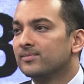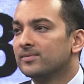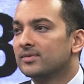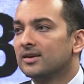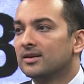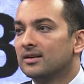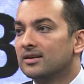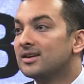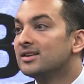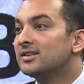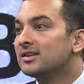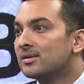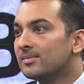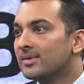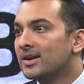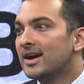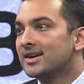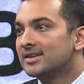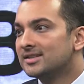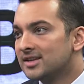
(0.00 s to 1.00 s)

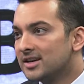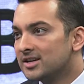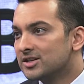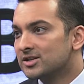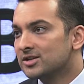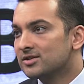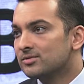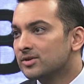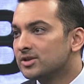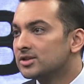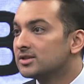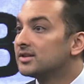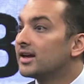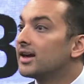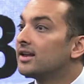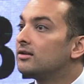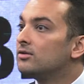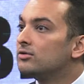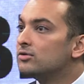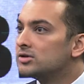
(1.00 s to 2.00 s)
redermalization, which
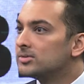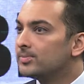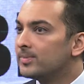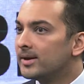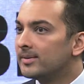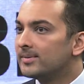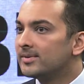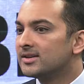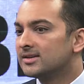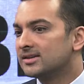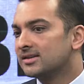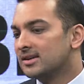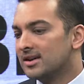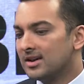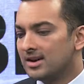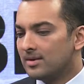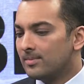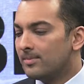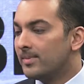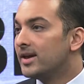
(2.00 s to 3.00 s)
dilutes pigment and
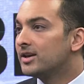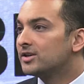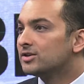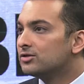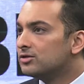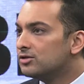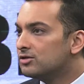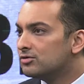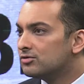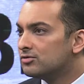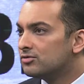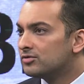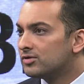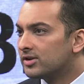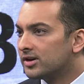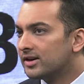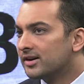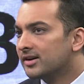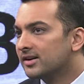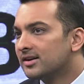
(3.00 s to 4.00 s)
makes new
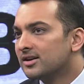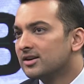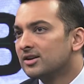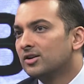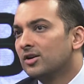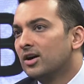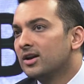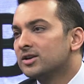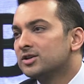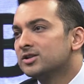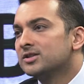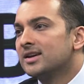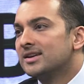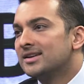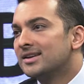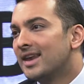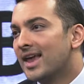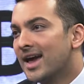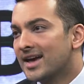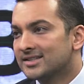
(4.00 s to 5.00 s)
collagen and
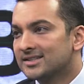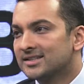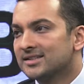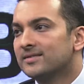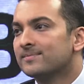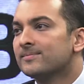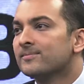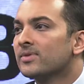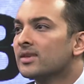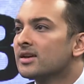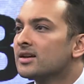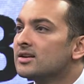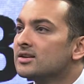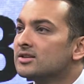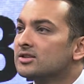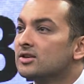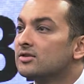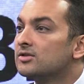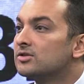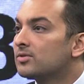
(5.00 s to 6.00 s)
elastin.
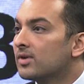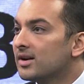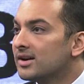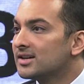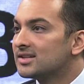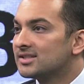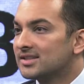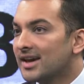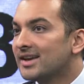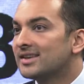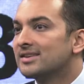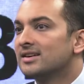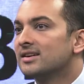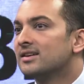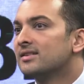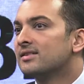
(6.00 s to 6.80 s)
So it's quite exciting.